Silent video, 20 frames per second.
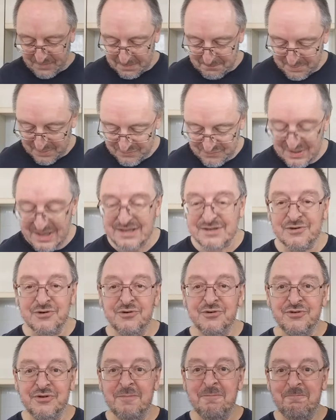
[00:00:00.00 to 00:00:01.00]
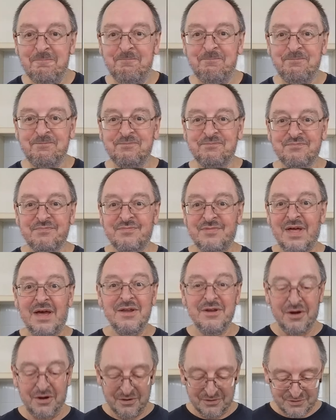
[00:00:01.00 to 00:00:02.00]
But they're good. They
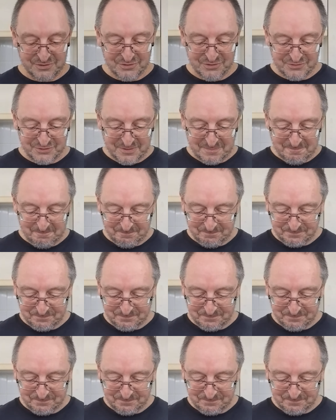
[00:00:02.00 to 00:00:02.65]
are good.